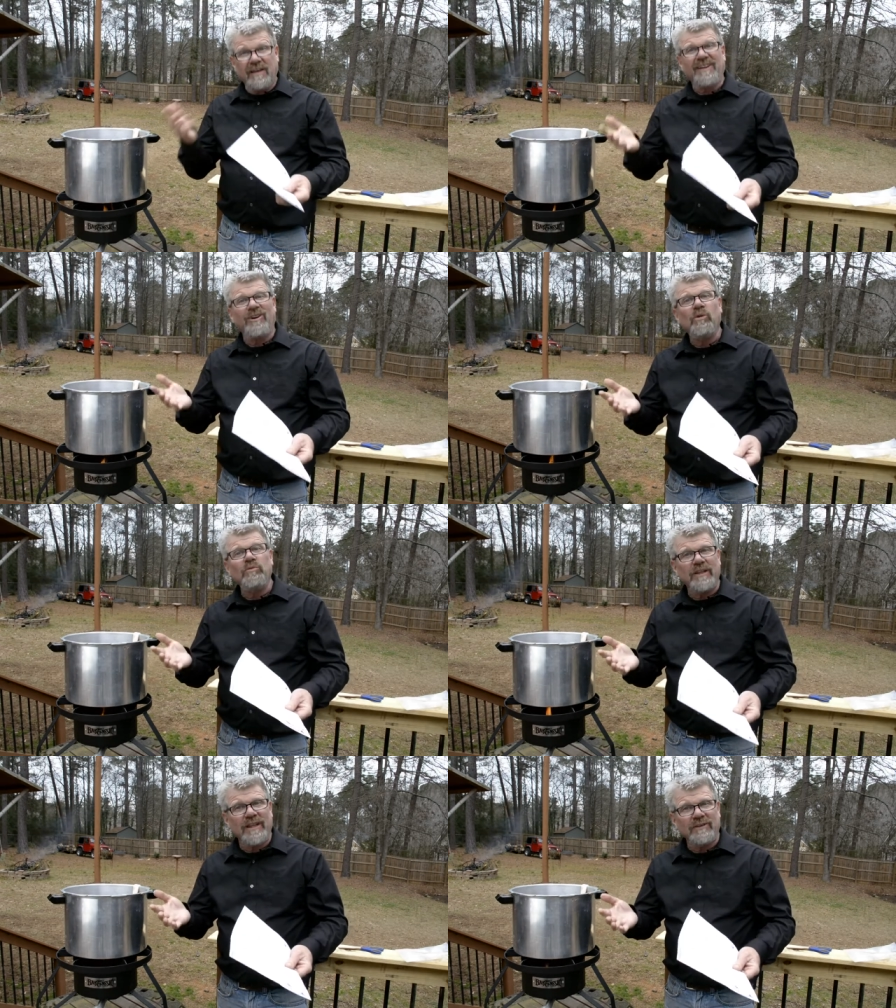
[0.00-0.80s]

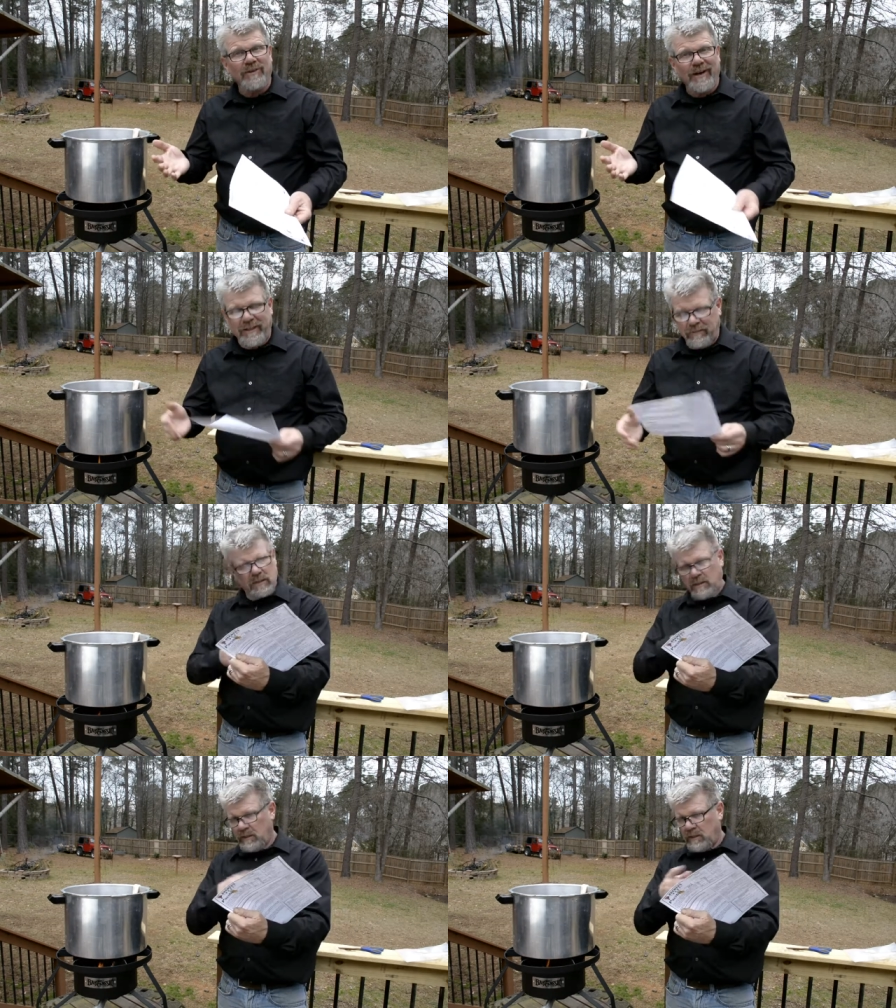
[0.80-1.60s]
Hopefully that's right.
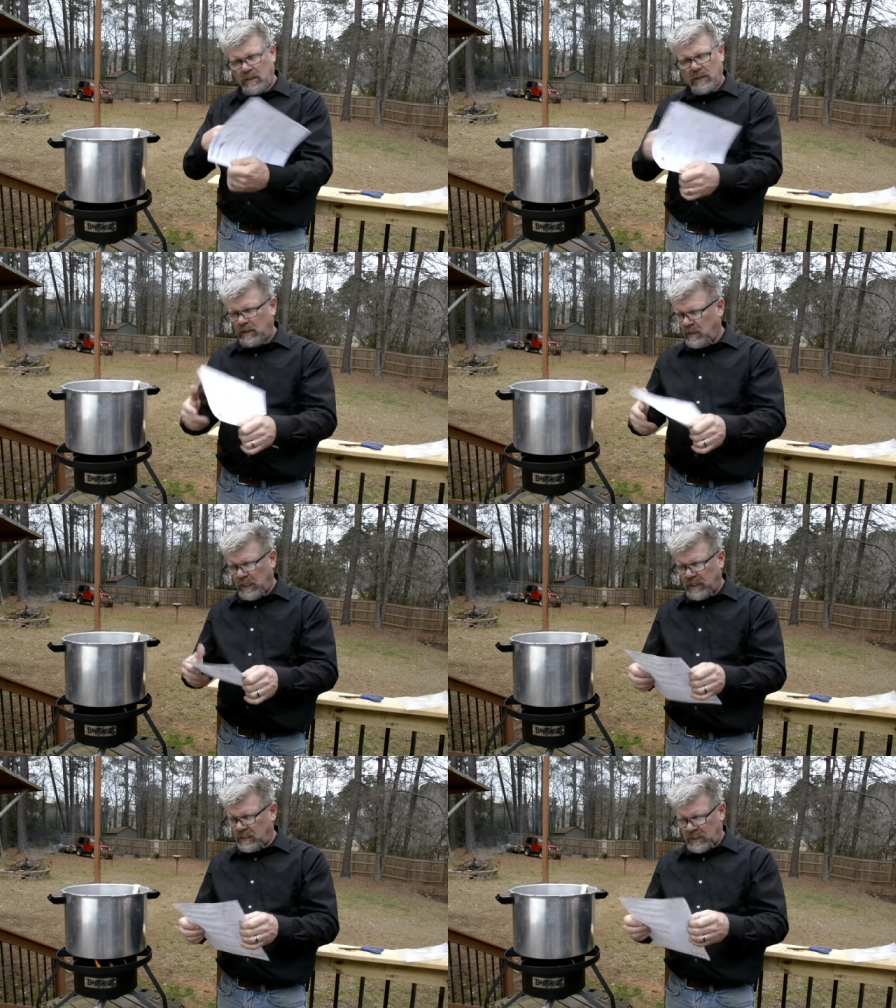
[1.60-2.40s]

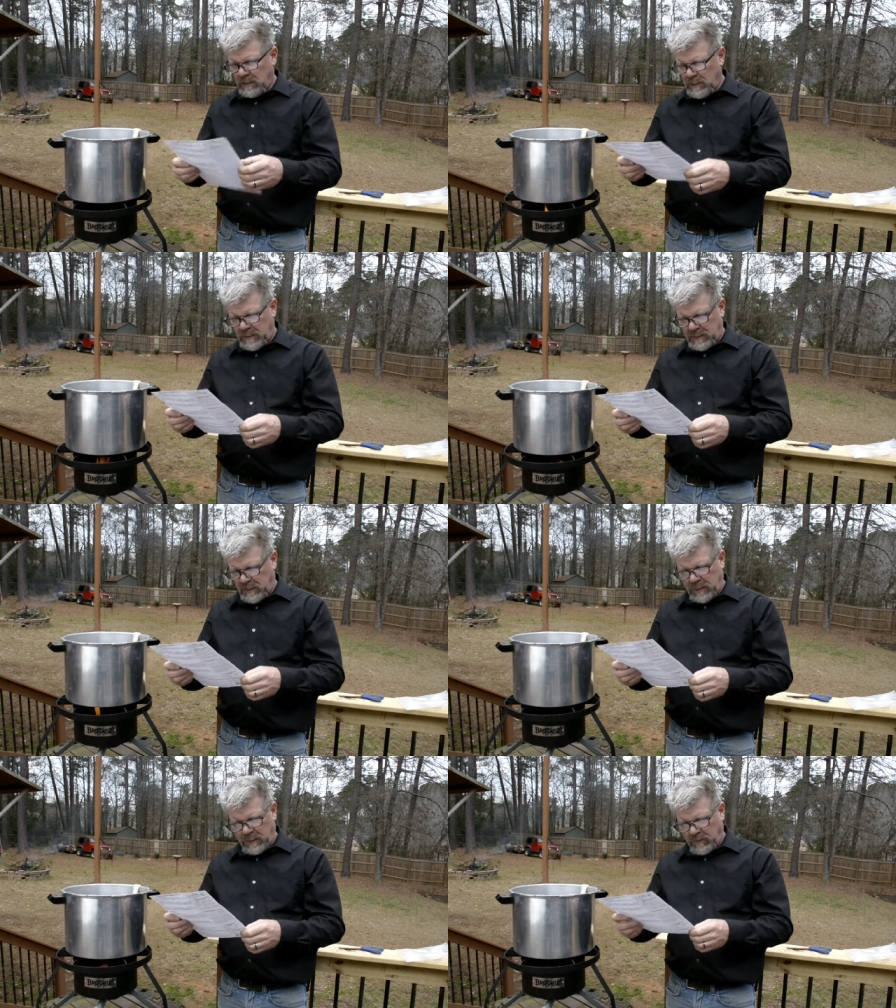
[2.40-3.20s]
It doesn't list
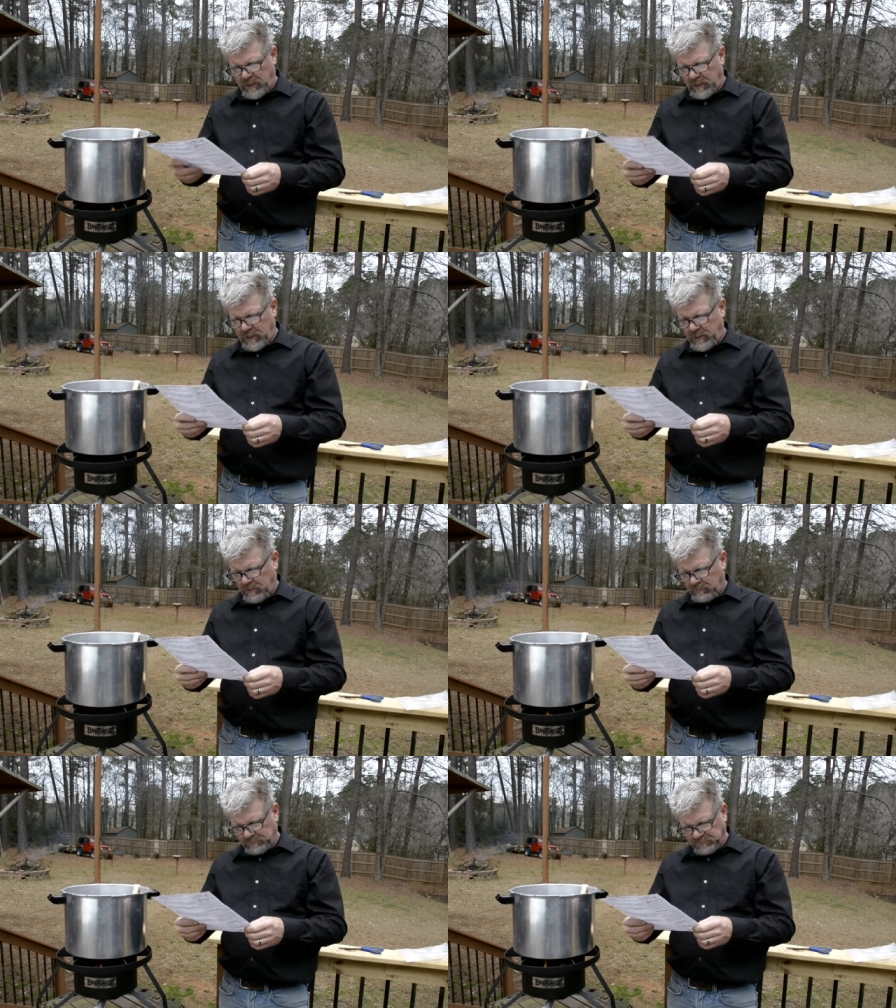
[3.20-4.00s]
it anywhere in here.